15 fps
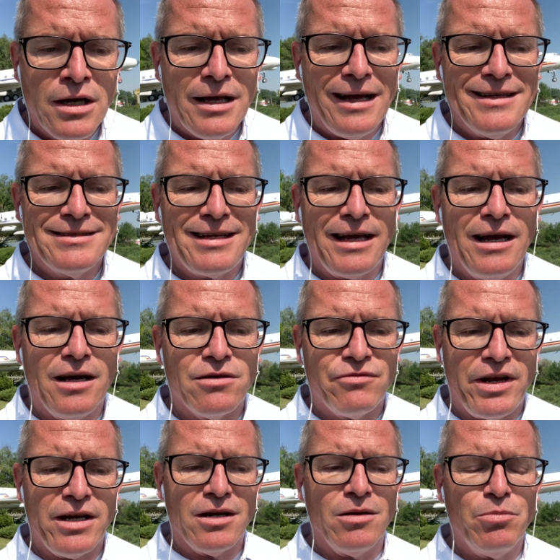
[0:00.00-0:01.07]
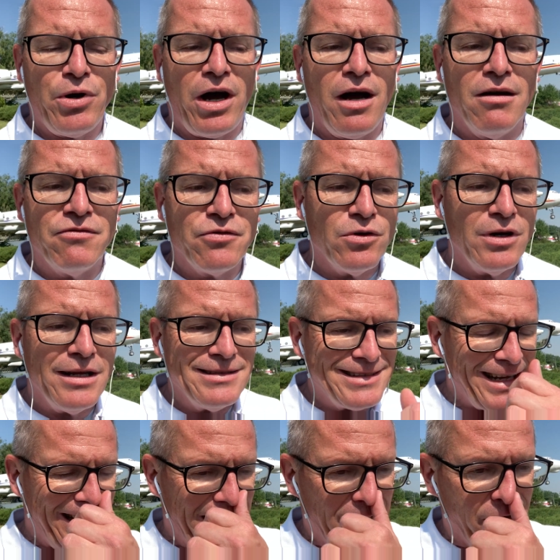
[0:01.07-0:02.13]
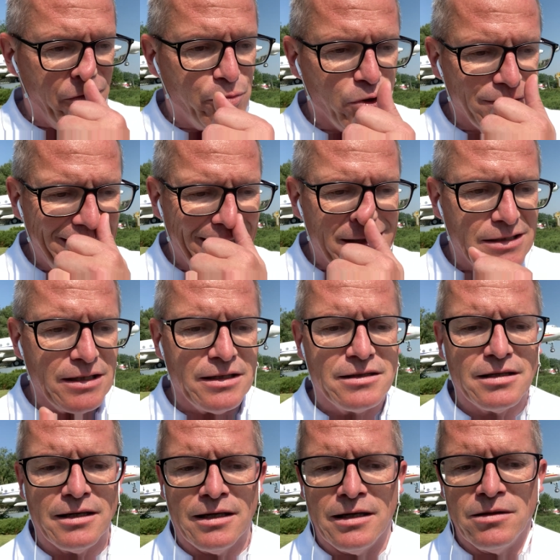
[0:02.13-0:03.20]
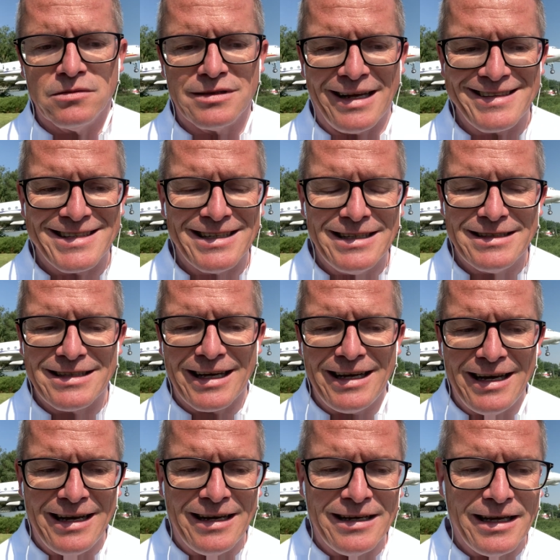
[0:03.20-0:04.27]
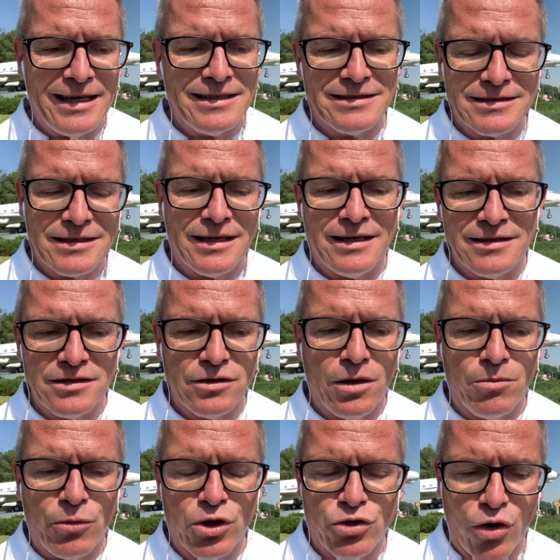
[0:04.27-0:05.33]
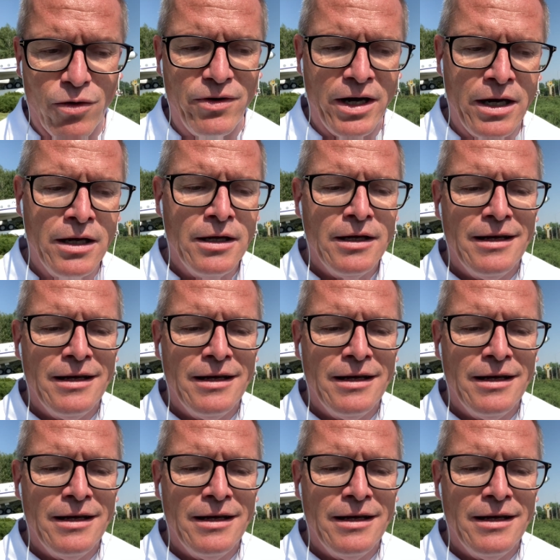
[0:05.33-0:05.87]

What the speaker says: and they are very powerful, and they have protected Transnistria and Moldova.